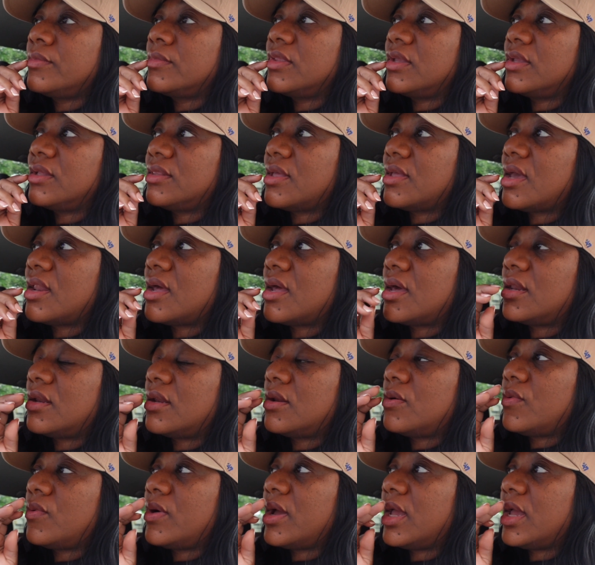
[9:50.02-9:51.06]
Get that out of
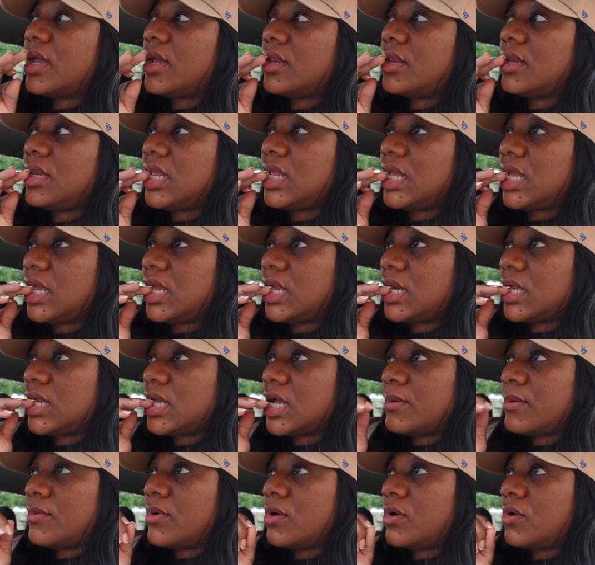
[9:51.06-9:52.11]
the way and then
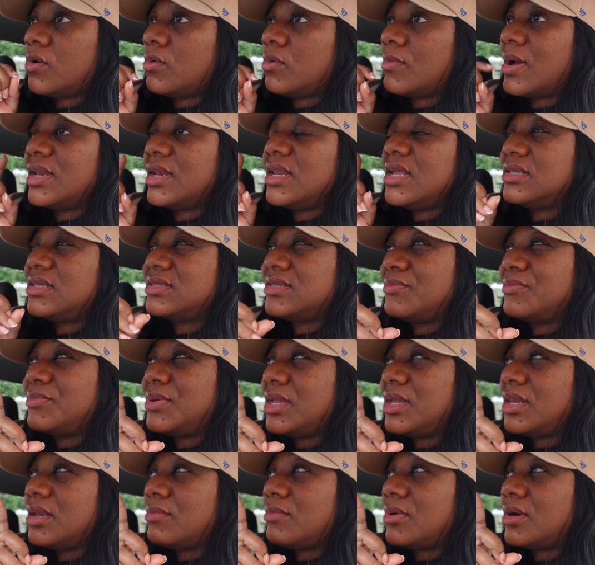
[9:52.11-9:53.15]
come home. I need some
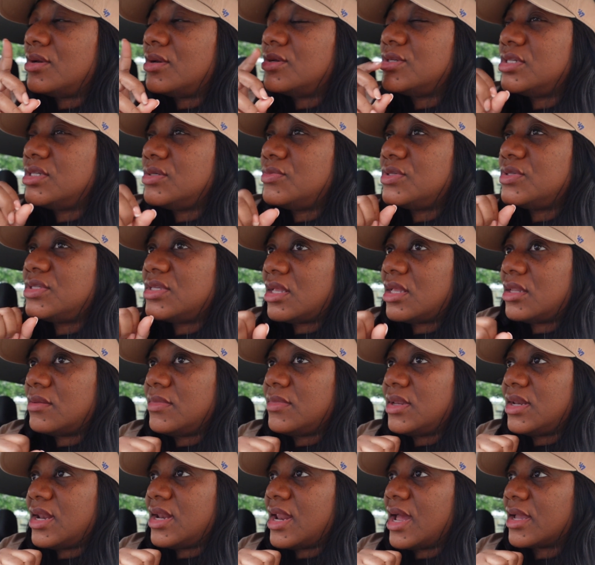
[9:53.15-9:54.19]
peanut butter. She was telling
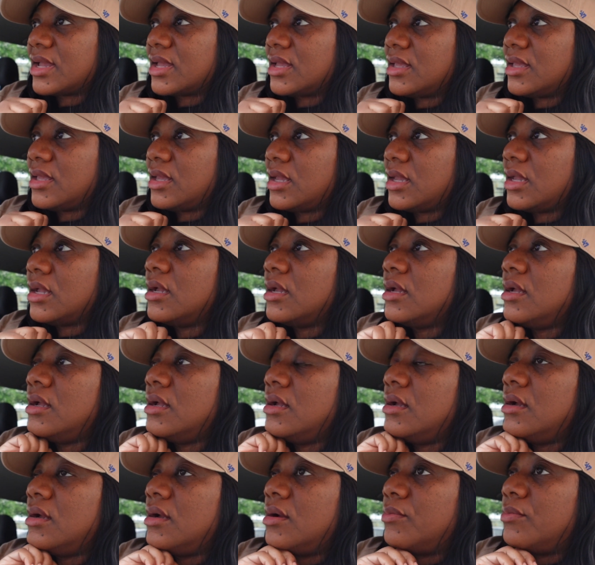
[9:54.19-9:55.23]
me that I can get
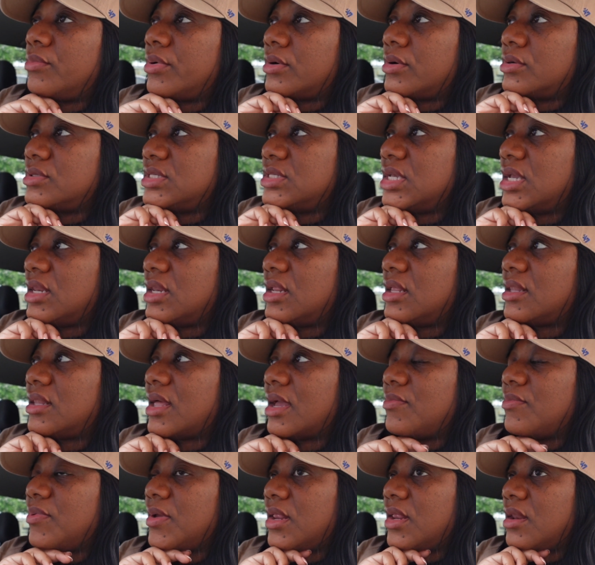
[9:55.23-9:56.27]
protein in
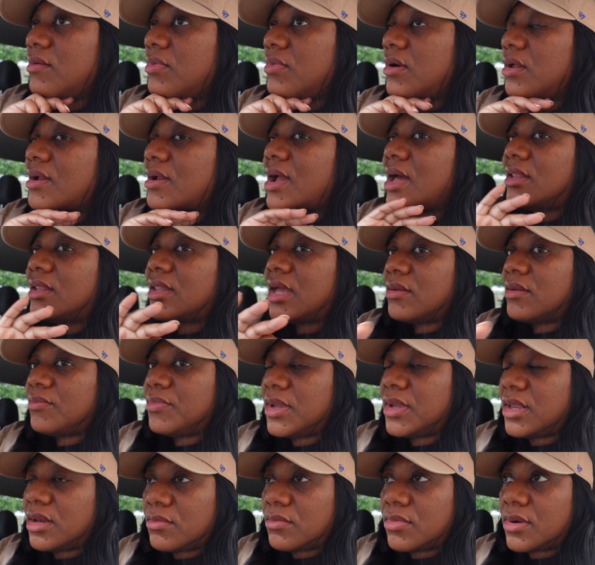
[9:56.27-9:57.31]
like peanut butter. I like
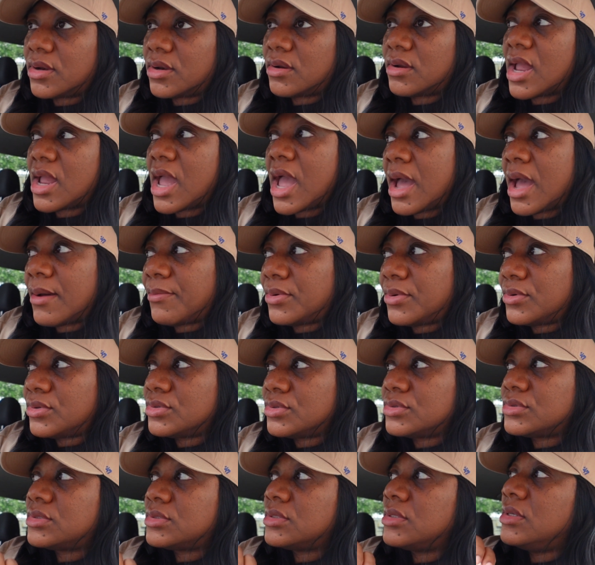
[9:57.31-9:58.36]
peanut butter and
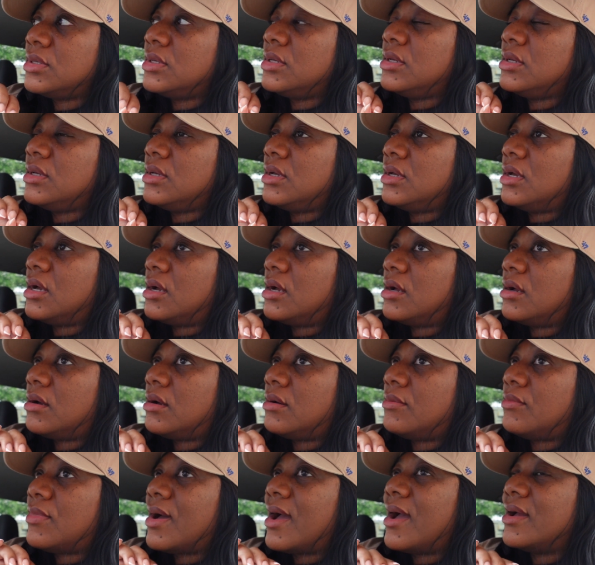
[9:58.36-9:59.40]
apples.
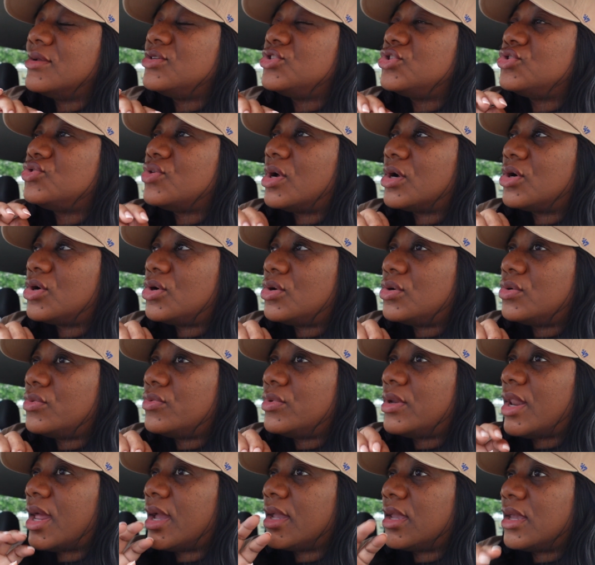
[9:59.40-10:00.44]
I struggle
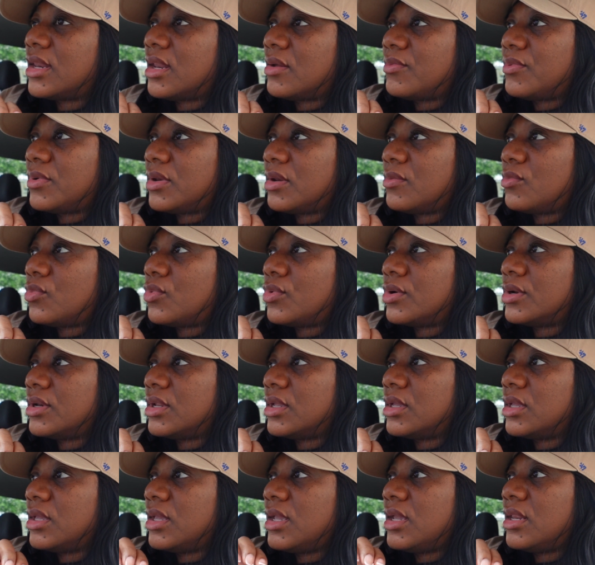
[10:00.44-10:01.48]
when I get up in the
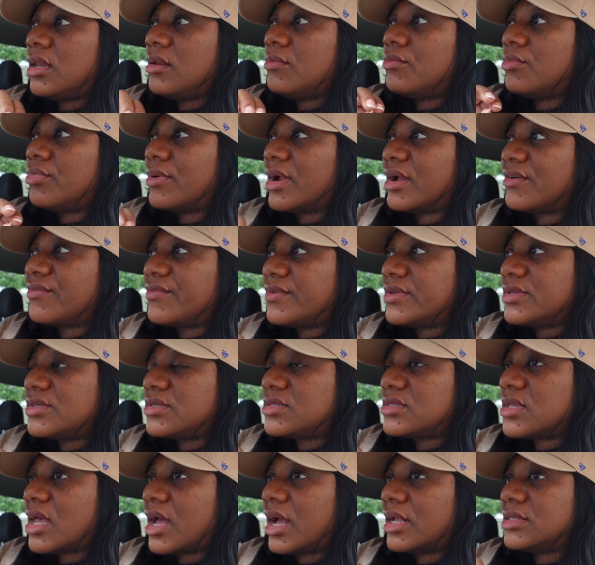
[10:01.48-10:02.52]
morning eating
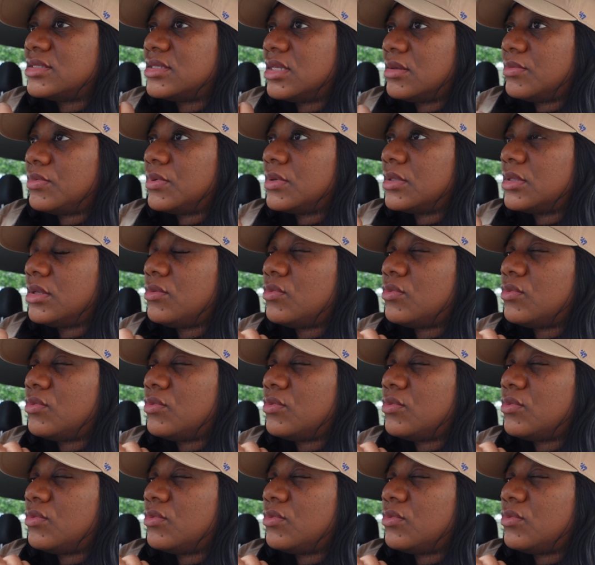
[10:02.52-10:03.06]
breakfast. I typically